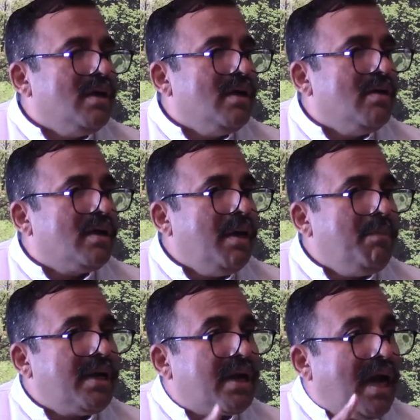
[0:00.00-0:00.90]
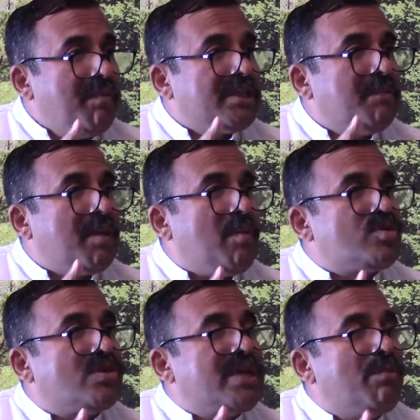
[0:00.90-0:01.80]
Okay. But Ramakrishna
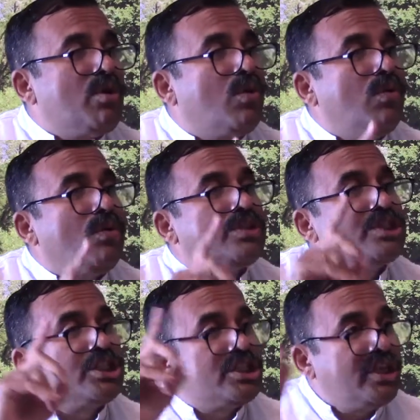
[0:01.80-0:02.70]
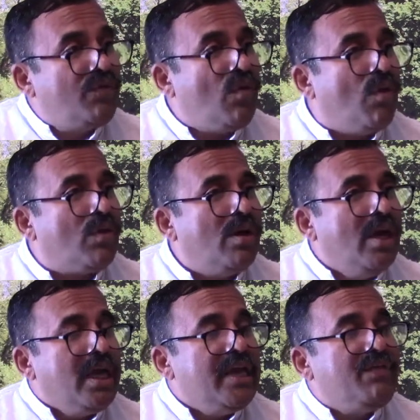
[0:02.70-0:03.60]
Paramahamsa was able to do 64.
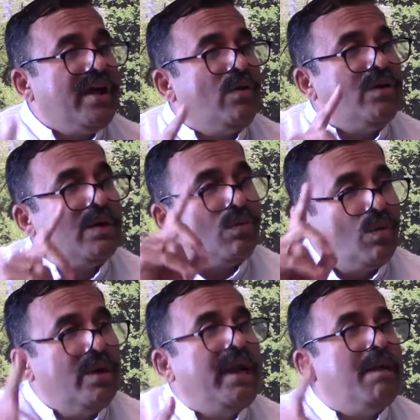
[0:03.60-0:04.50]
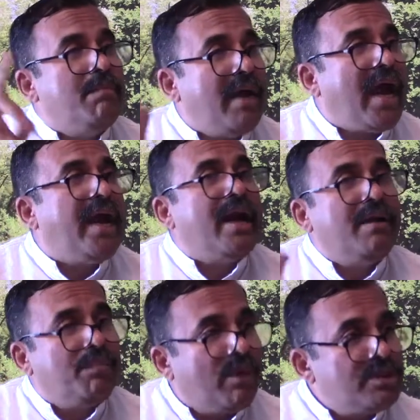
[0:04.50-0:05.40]
He find out good and bad
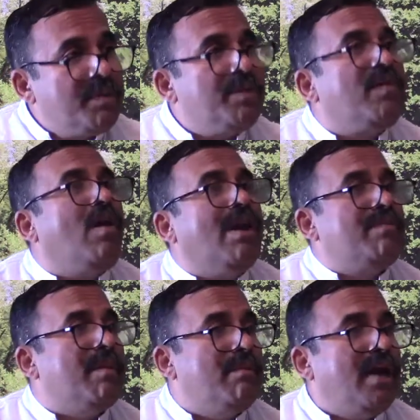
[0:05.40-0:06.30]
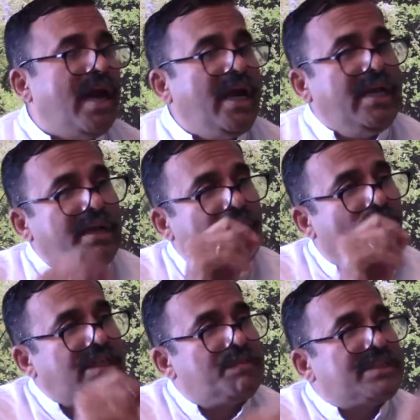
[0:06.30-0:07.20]
and positive of all of them, and he gave
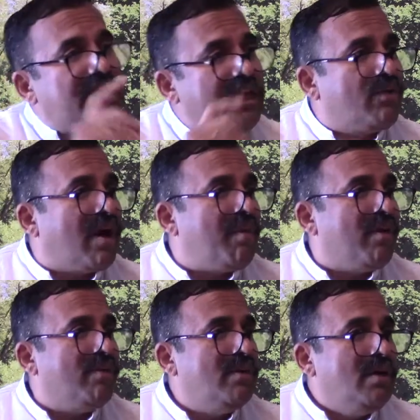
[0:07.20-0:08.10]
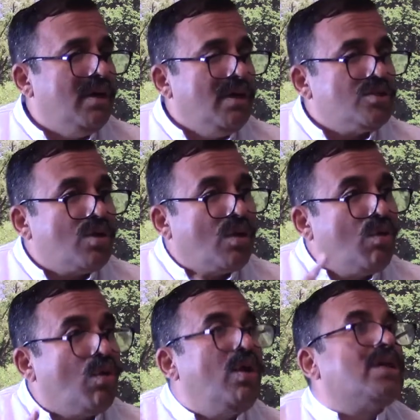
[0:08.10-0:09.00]
what is precisely required by you. So the
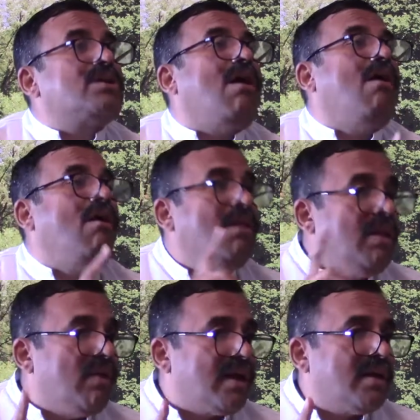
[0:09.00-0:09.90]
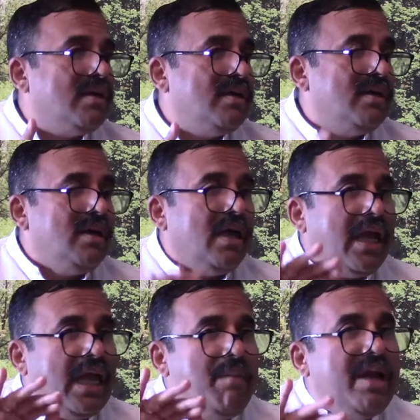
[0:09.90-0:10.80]
guru does all the work,
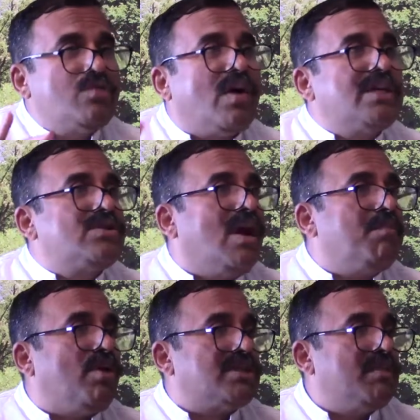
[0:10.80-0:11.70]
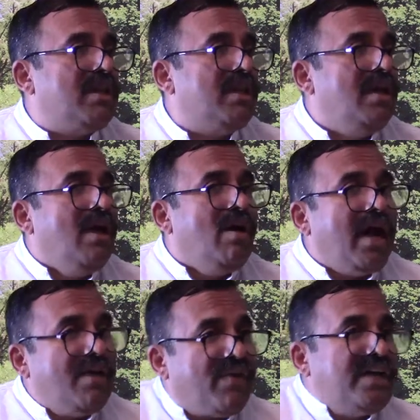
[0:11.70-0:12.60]
eliminates what is not possible,
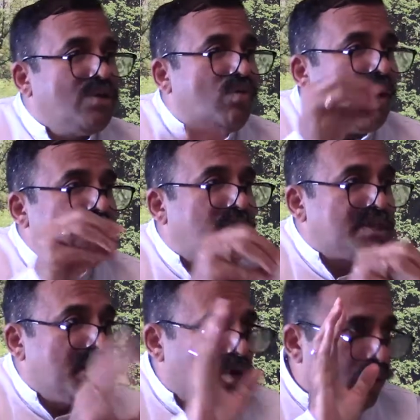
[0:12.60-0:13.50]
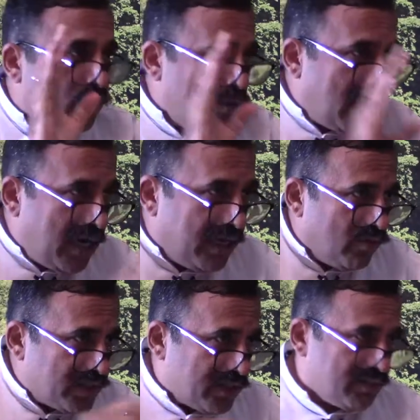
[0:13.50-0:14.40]
and finds out what is possible to you and
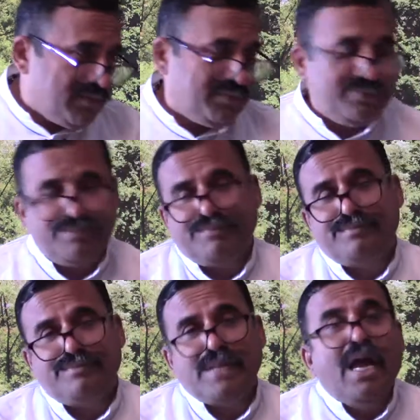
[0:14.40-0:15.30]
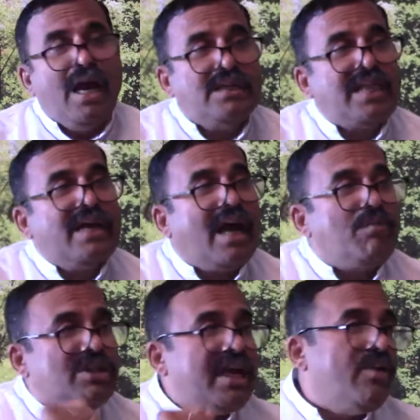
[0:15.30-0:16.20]
it. It's like
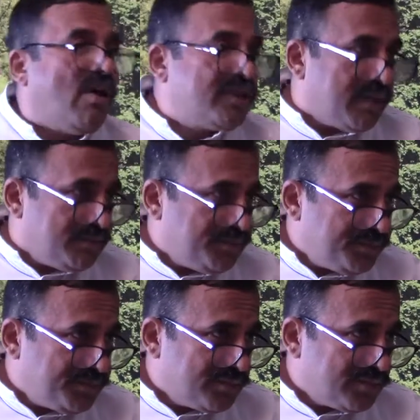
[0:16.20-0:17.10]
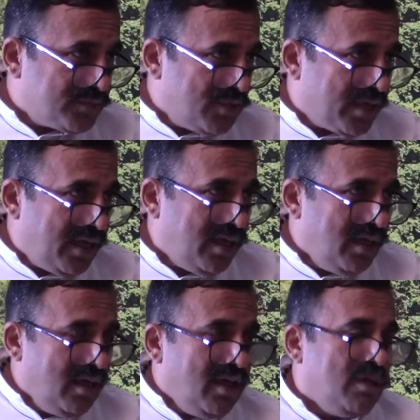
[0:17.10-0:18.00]
almost like a doctor. Okay,
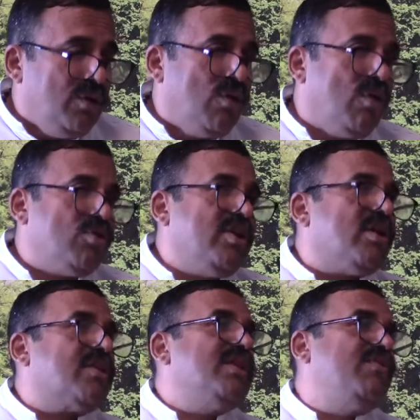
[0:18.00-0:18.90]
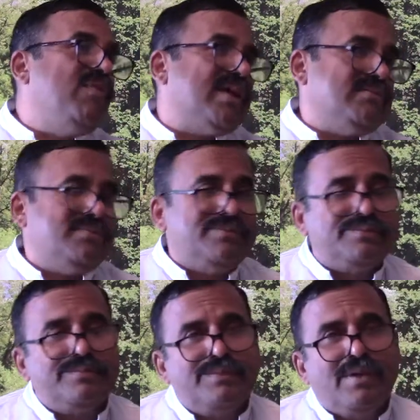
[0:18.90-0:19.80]
you go to the doctor with a fever.
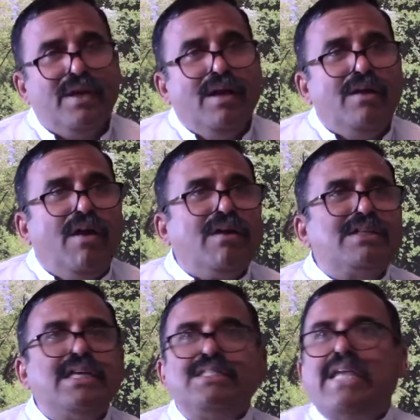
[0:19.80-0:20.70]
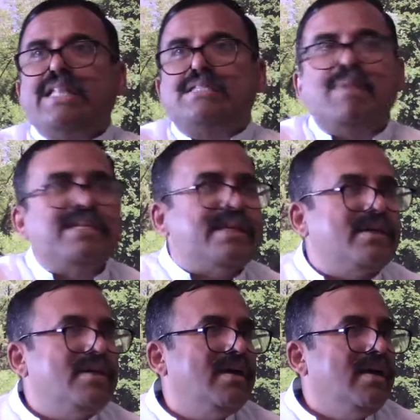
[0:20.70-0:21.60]
Doctor says, take this
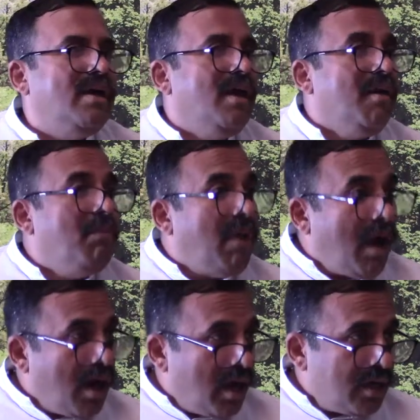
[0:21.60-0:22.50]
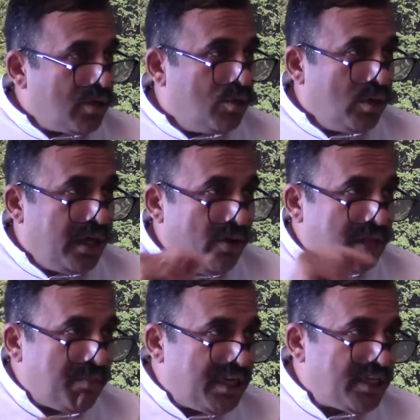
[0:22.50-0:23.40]
medicine. But to give
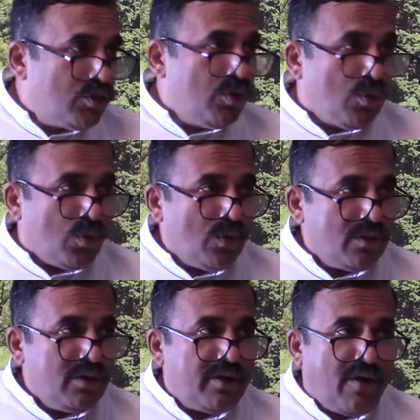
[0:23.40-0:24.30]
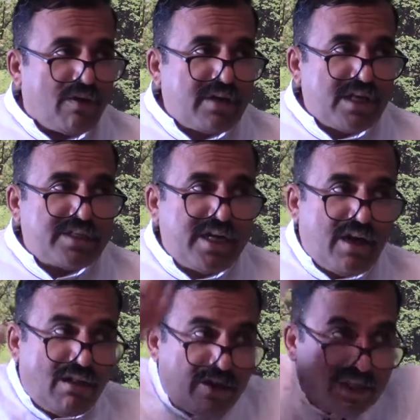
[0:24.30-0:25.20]
that medicine to you, the doctor has studied
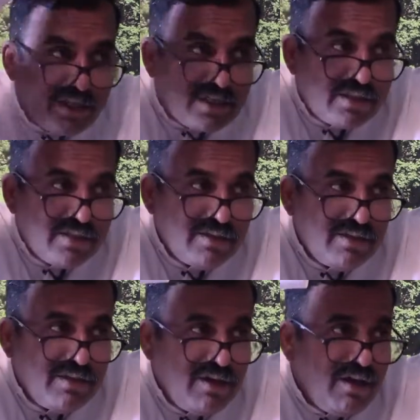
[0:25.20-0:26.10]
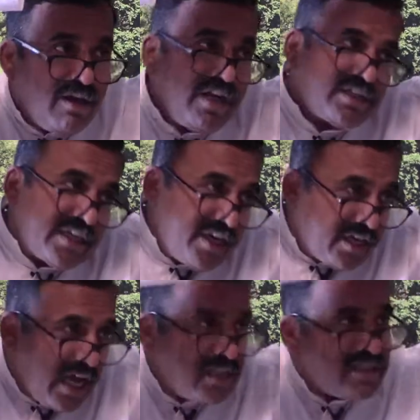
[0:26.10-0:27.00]
all the diseases. He has studied
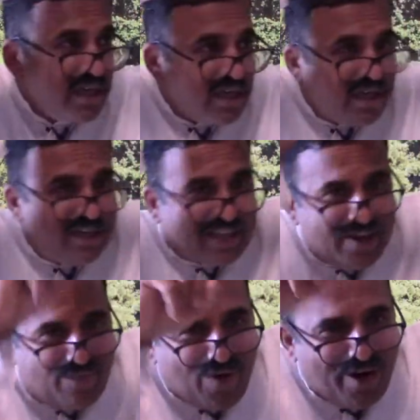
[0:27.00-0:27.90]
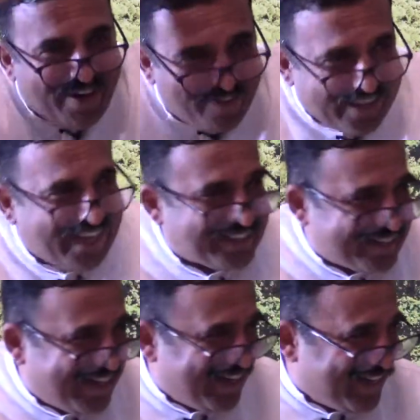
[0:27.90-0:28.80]
cancer, typhoid, everything he has
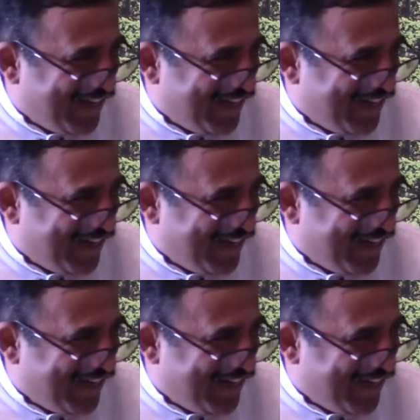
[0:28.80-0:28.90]
studied.